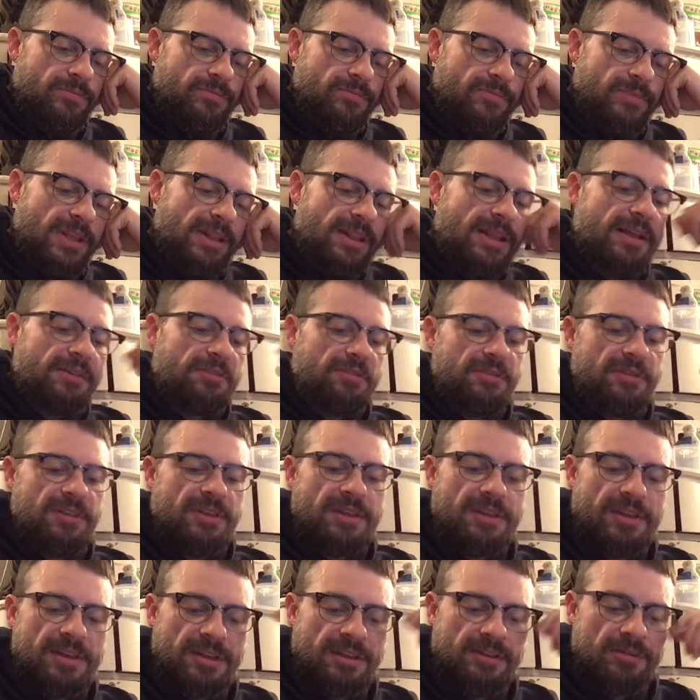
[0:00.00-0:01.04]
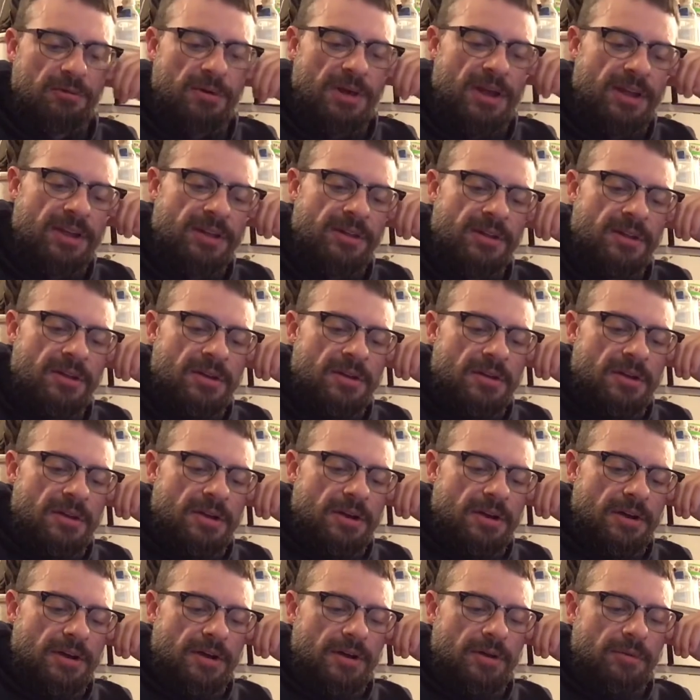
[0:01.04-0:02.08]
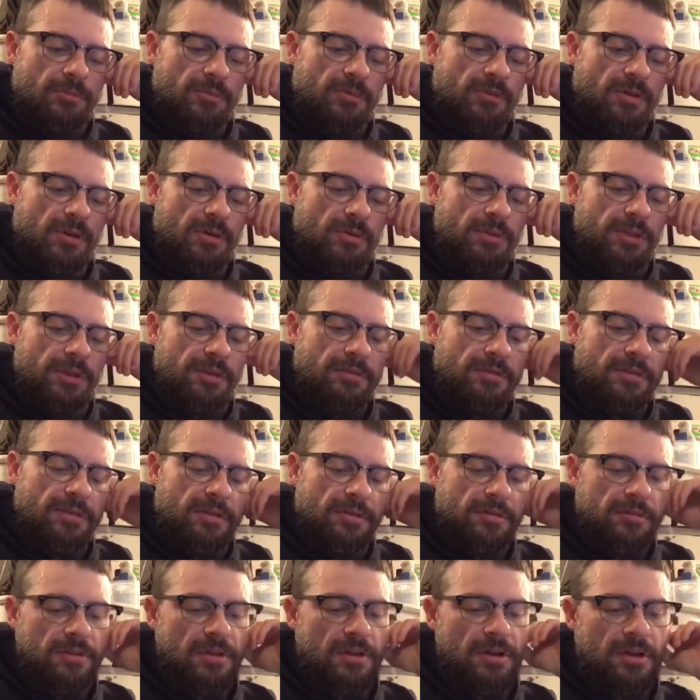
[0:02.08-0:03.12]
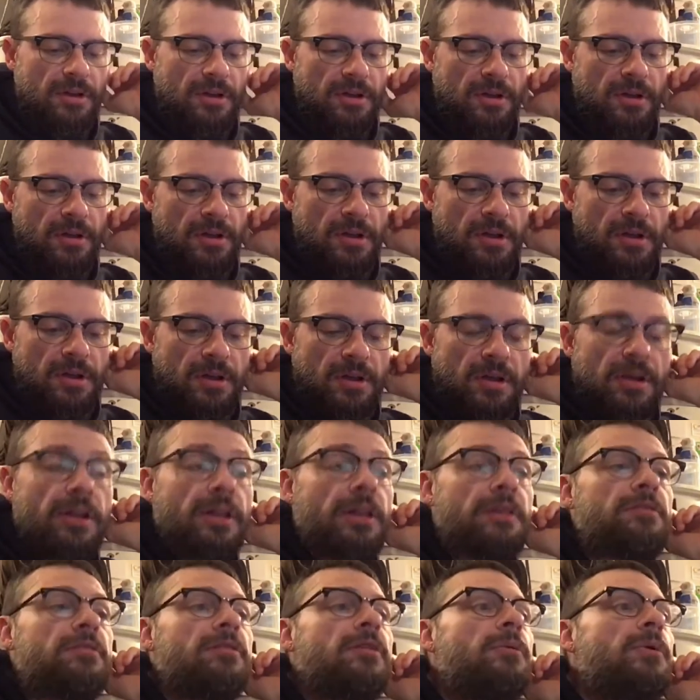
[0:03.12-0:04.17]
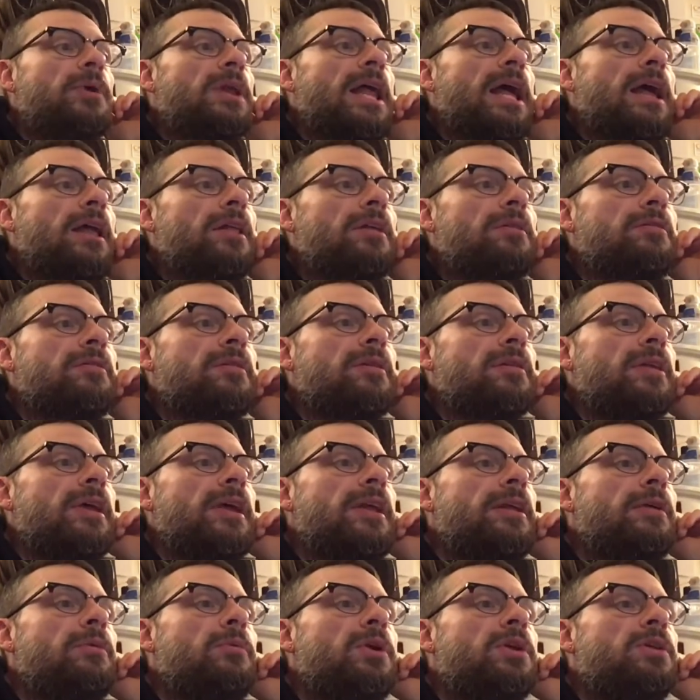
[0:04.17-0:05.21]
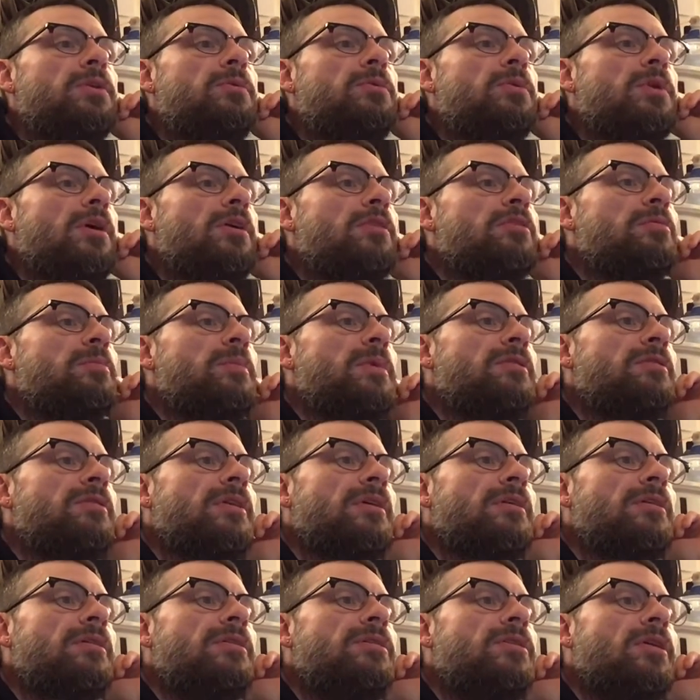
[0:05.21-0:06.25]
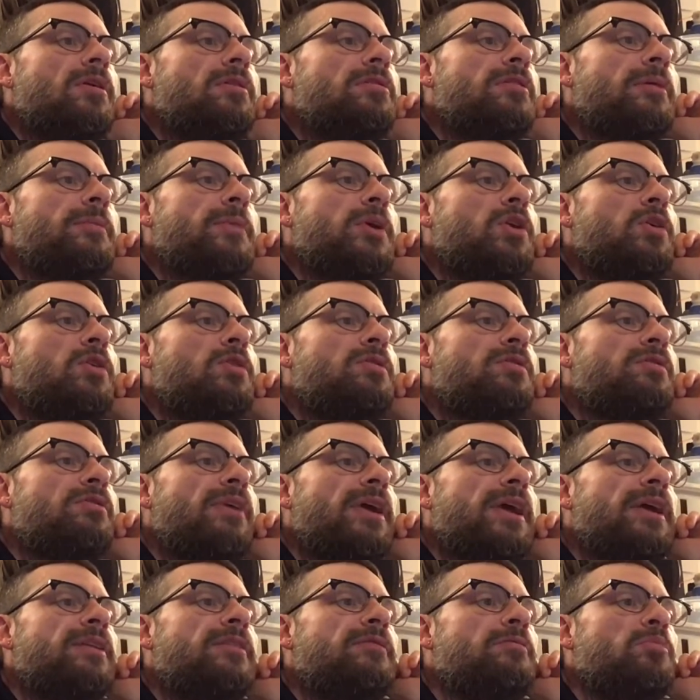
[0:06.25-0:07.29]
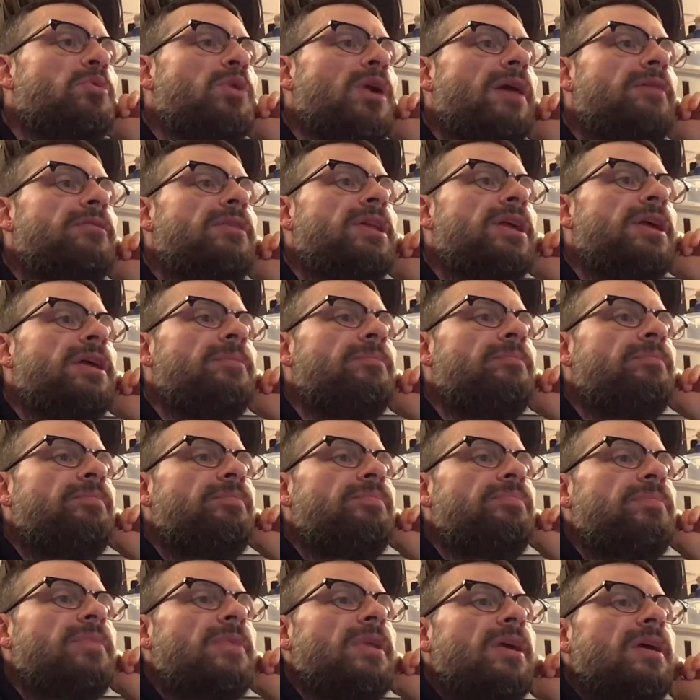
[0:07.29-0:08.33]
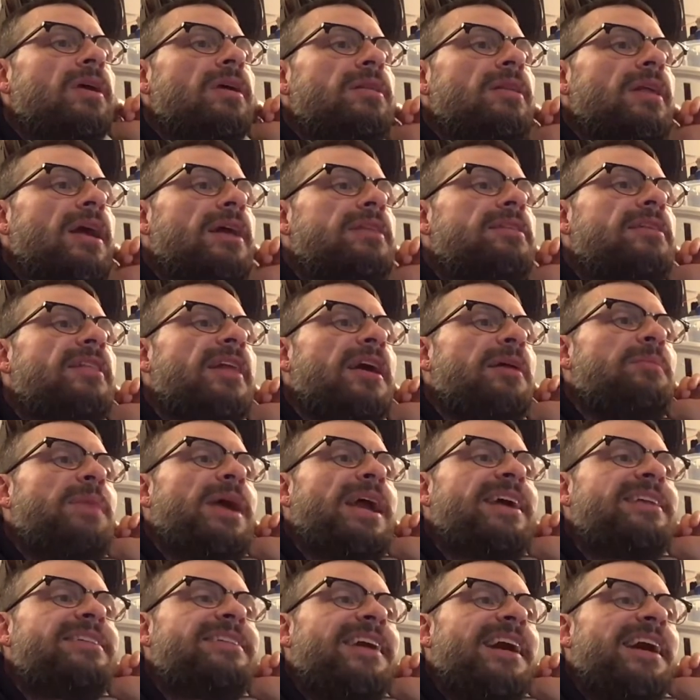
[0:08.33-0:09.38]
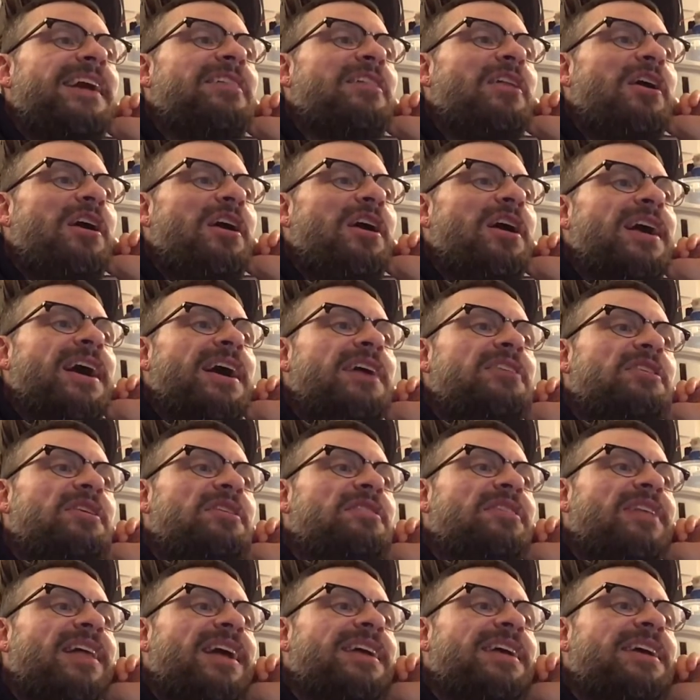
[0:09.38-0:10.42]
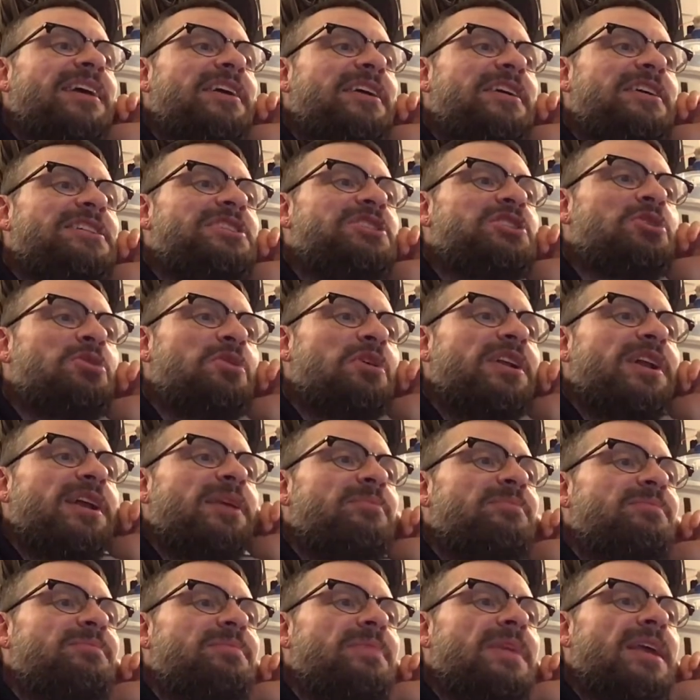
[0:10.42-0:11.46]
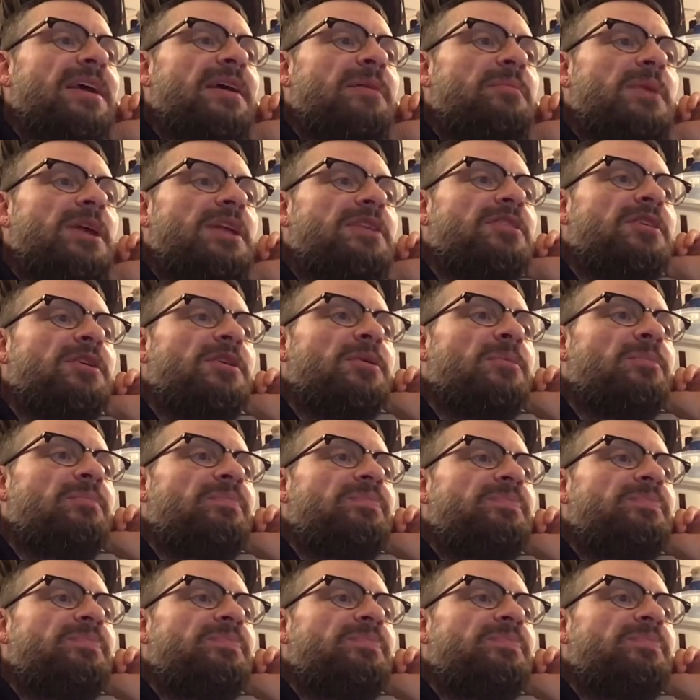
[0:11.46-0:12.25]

And that's the end, right? So this is, let's see what Allyson, anyone who knows me knows I'm a huge fan of brevity. Not that I'm anti-long, I just like a good shorty. Yeah, me too.